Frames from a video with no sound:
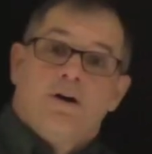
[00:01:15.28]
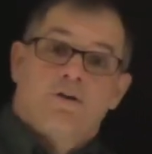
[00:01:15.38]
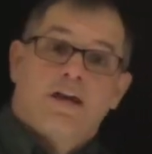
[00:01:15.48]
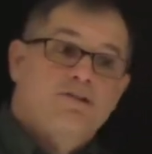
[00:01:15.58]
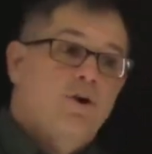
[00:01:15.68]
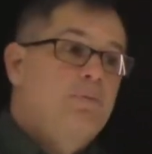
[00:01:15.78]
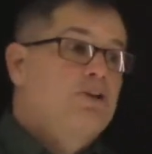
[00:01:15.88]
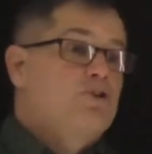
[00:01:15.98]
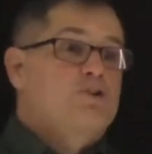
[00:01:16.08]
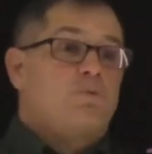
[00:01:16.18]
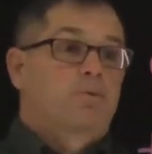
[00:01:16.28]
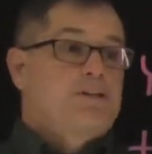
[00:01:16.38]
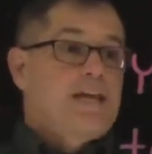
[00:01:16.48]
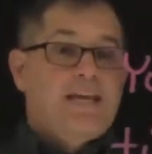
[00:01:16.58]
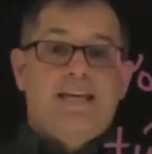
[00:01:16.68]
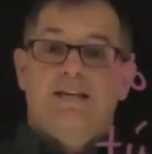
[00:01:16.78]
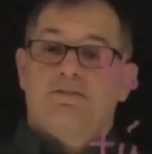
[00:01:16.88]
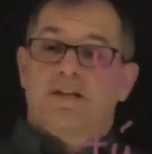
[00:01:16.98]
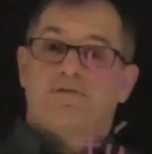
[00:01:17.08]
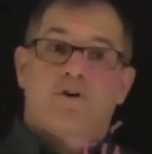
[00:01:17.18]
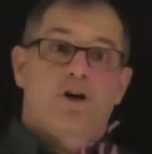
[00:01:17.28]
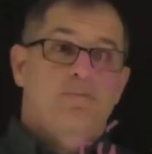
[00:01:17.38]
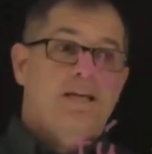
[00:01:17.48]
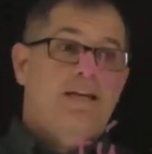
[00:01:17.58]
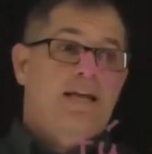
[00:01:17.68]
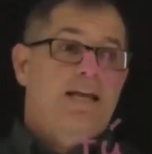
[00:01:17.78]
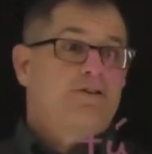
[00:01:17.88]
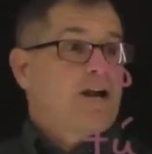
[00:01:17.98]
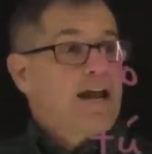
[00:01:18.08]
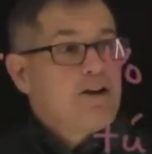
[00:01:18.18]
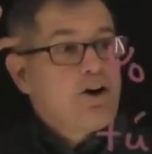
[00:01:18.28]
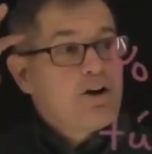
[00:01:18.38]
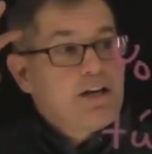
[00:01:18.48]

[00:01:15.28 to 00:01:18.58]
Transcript: Okay, so amigos, when we take any of these verbs ending in either AR,